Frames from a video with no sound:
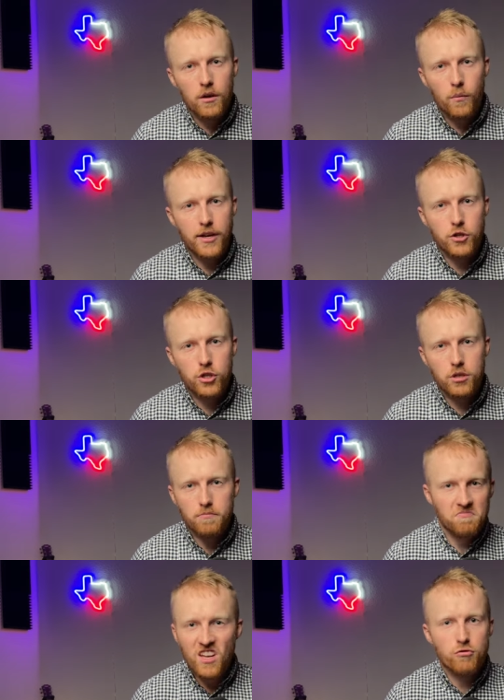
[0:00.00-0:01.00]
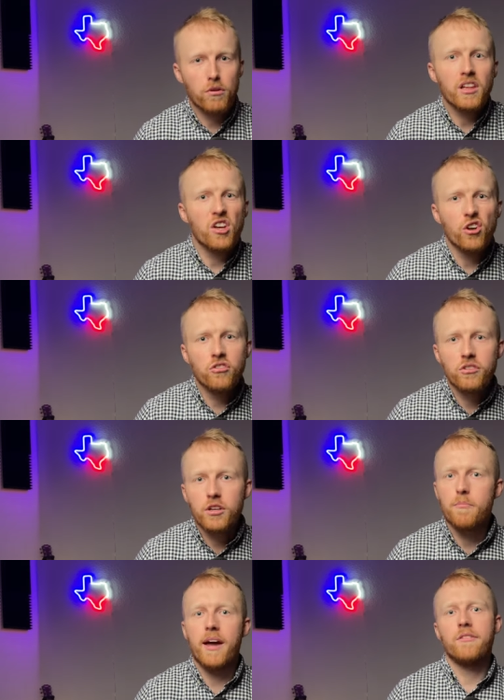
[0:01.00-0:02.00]
which is really good
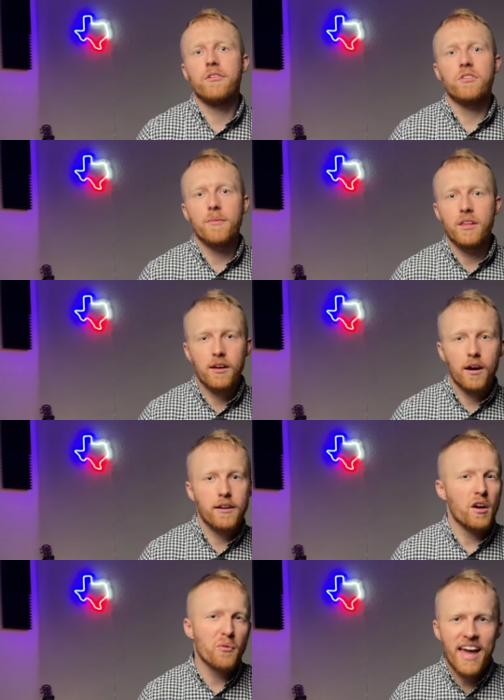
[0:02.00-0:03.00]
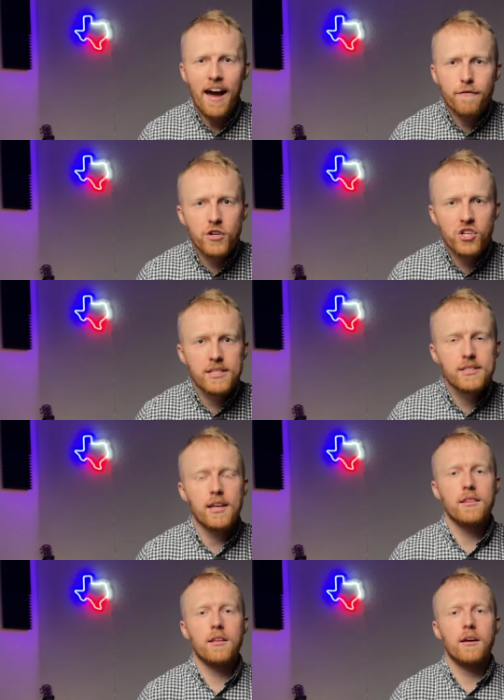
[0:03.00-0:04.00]
compared to some of the I don't know what the average is
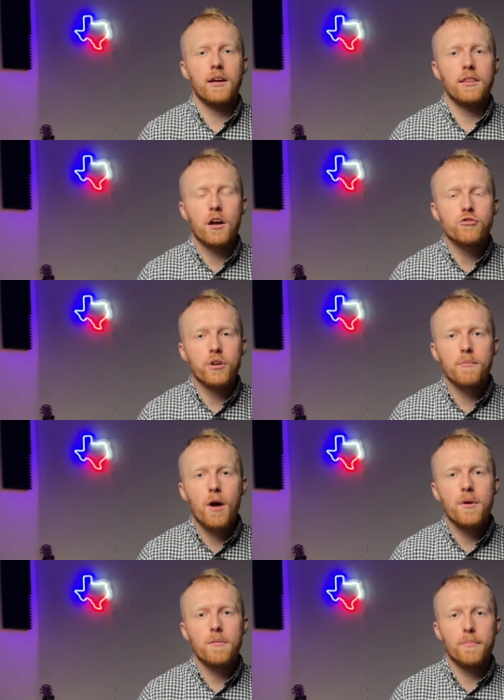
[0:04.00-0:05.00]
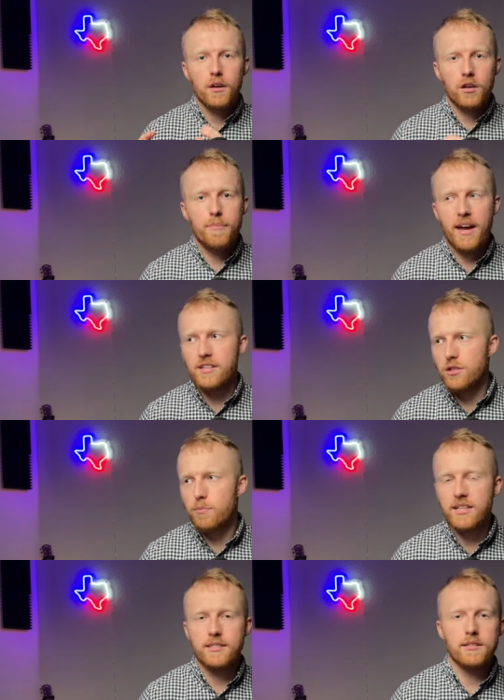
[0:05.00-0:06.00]
in the in the country at the moment, but compared to
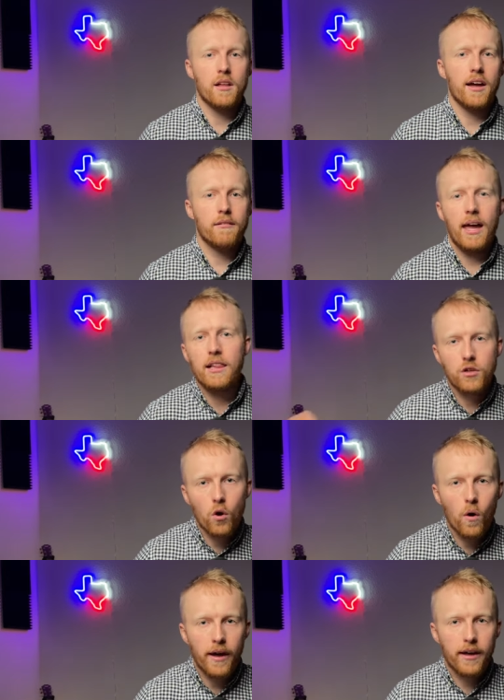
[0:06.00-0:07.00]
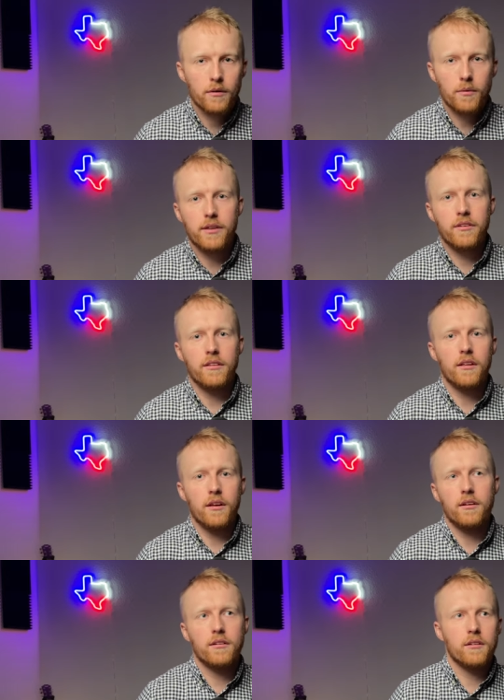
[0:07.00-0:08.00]
places like Illinois, where it's in
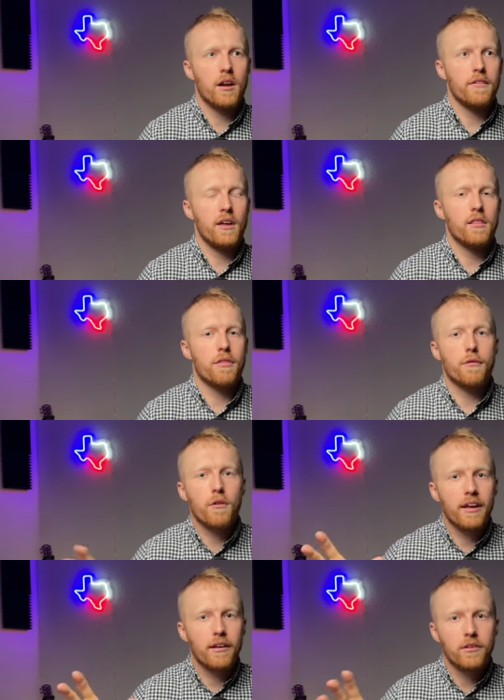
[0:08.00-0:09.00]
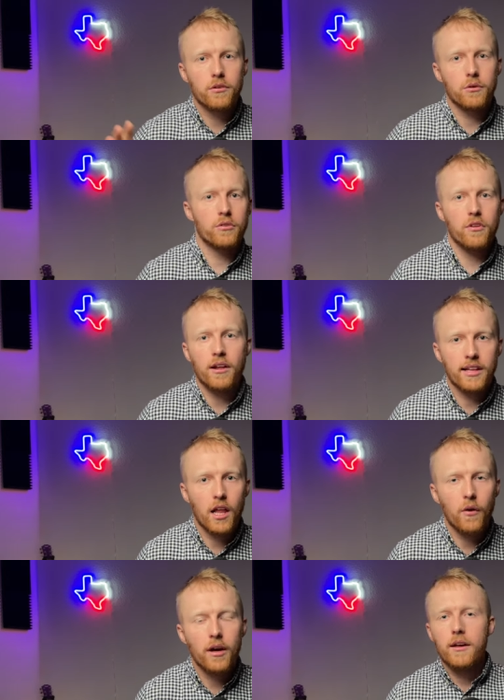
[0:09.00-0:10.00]
the kind of in the threes or slightly
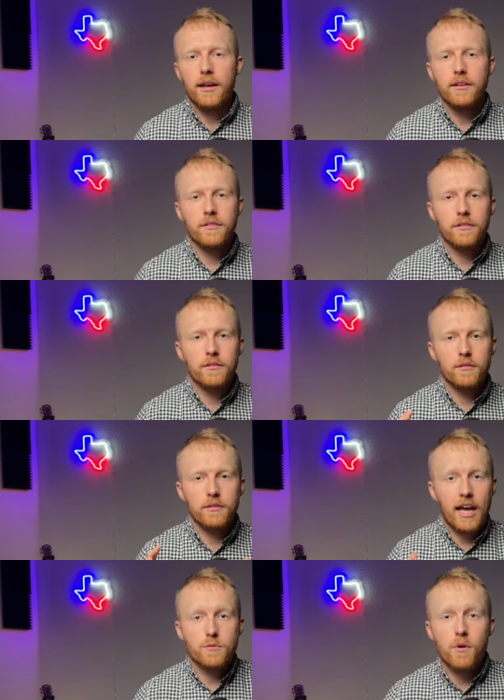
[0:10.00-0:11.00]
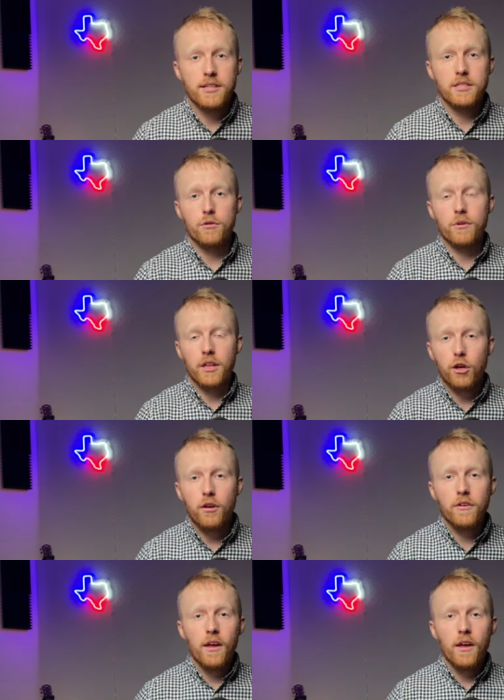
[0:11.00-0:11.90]
lower. Its gas prices are really good.